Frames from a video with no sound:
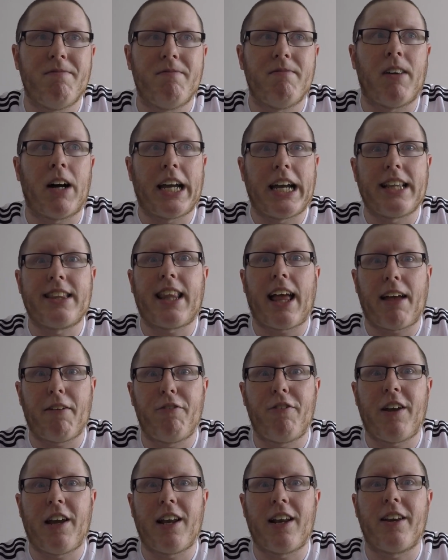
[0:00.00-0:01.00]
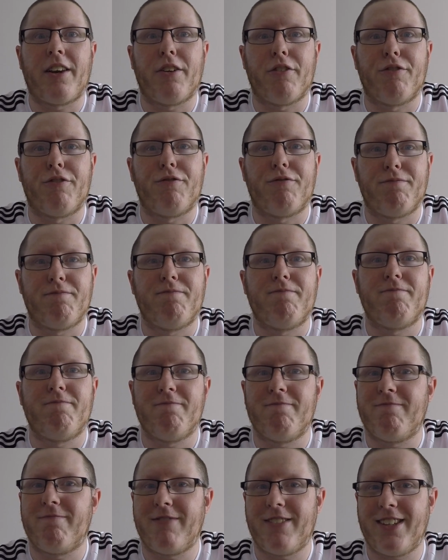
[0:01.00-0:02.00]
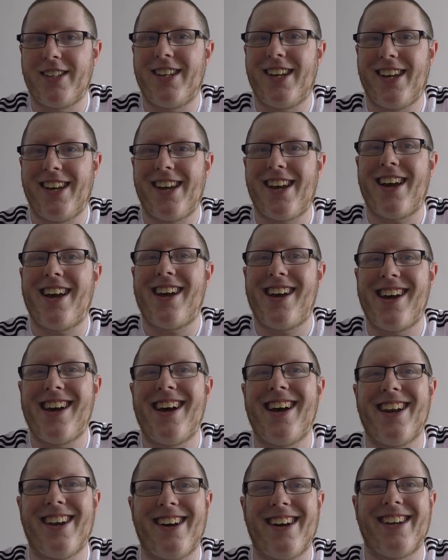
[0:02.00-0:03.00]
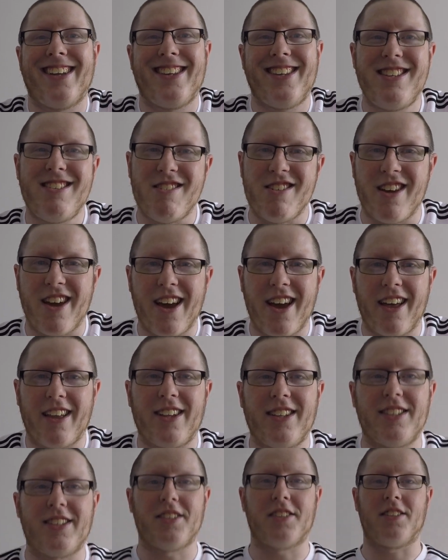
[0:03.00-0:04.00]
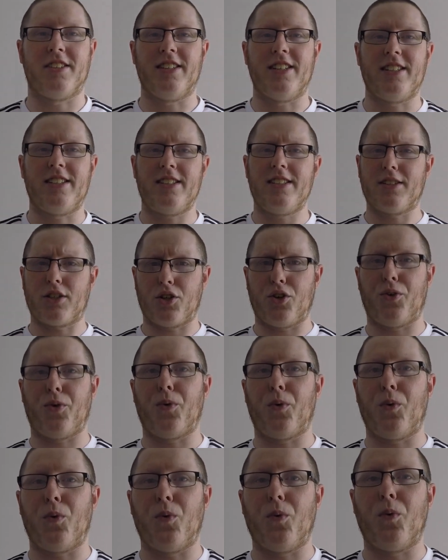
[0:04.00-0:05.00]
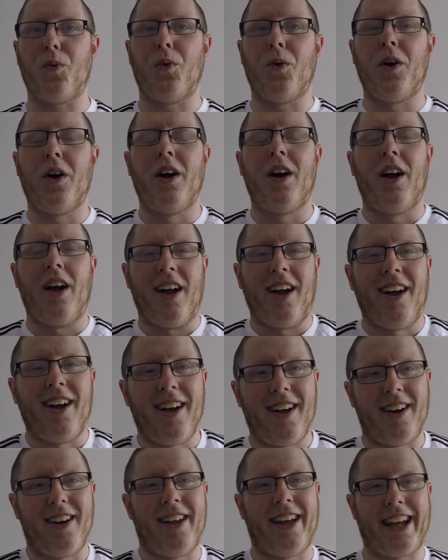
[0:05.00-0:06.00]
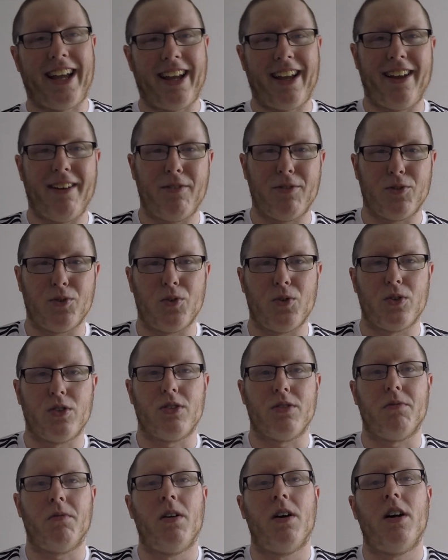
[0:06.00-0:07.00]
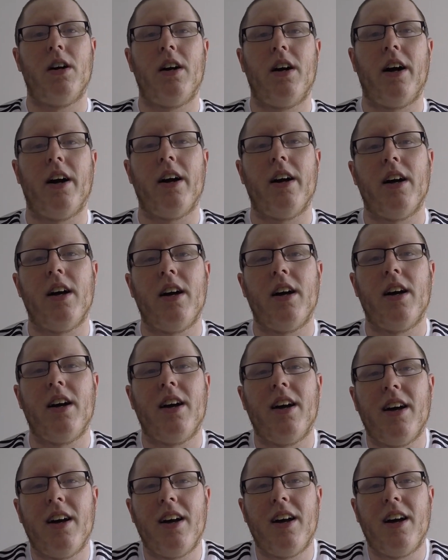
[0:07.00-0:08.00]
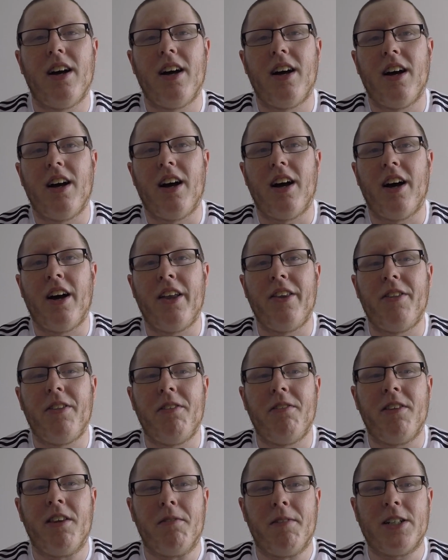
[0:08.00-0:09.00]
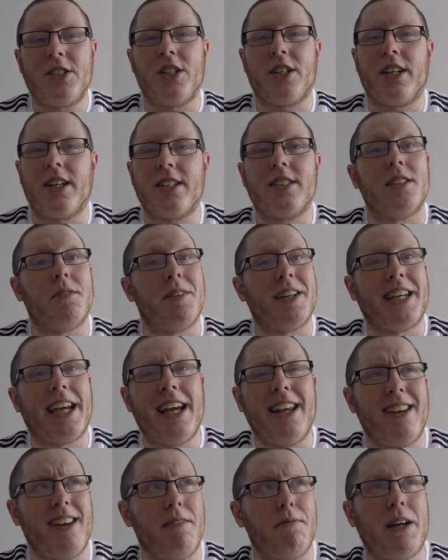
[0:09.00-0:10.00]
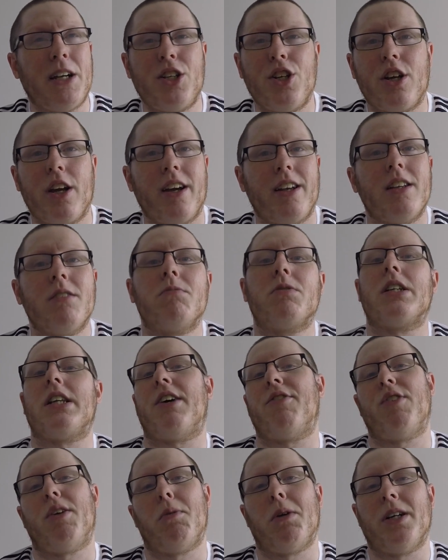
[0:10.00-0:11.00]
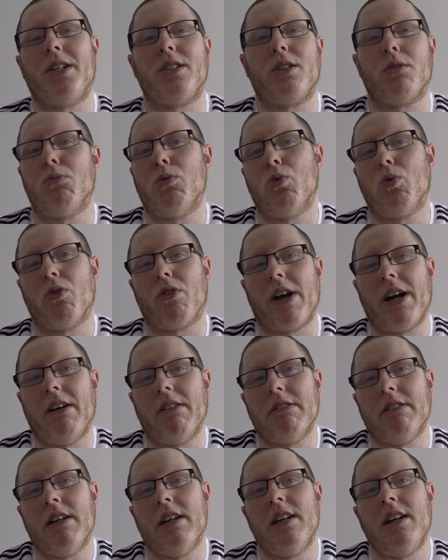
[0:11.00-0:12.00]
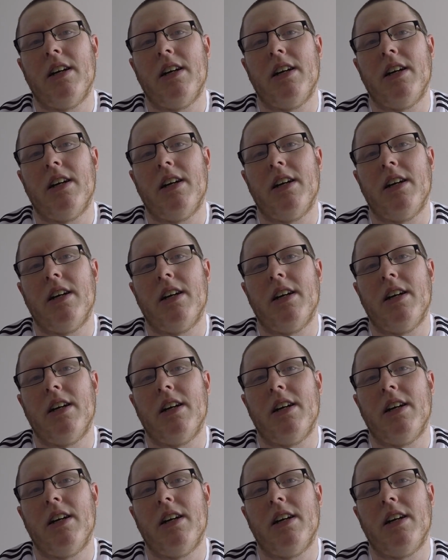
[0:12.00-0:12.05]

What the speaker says: had that feeling of, this is cool. Like, it was awesome. And the Magic Kingdom, again, the Magic Kingdom's a lovely place to walk around.